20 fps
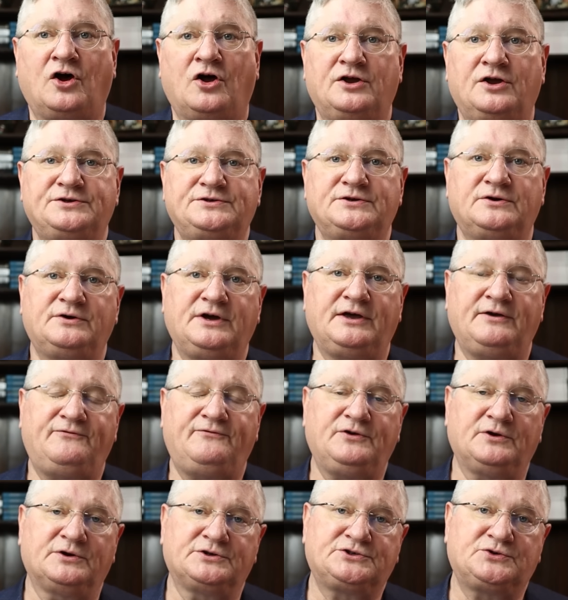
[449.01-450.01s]
Also,
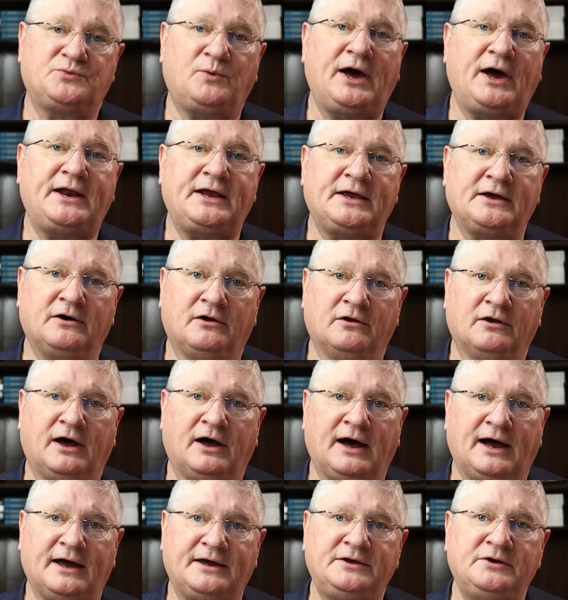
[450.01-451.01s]
if you're sweating a
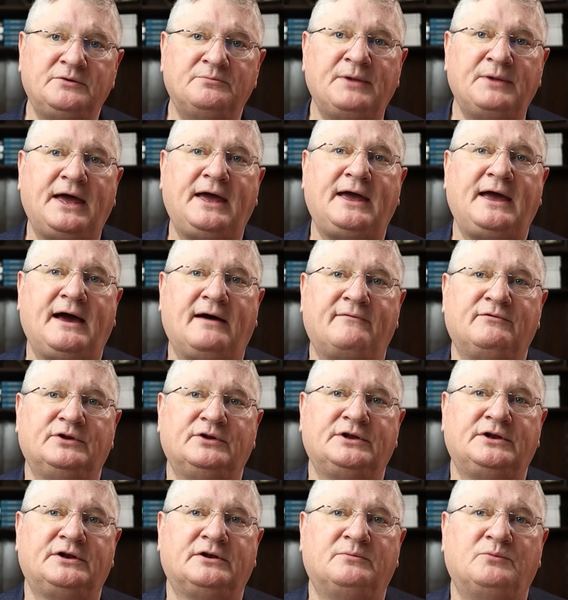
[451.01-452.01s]
lot, you may have a
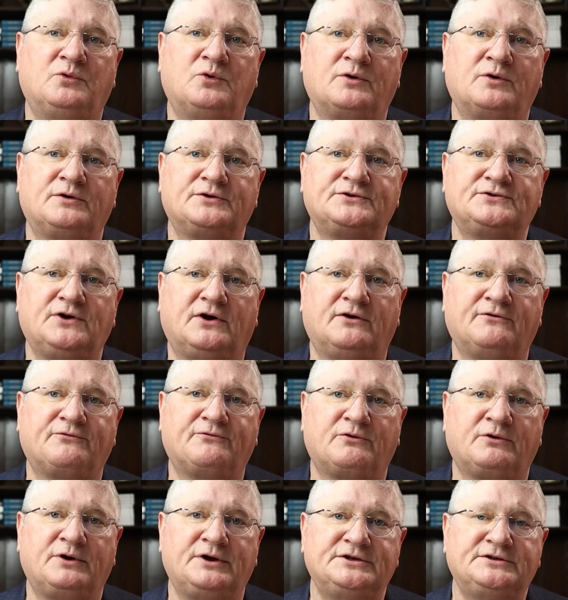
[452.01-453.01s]
little more
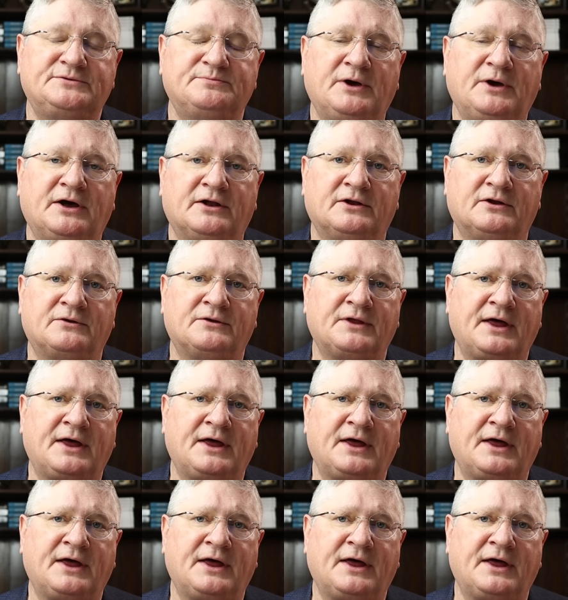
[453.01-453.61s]
sulfury smell.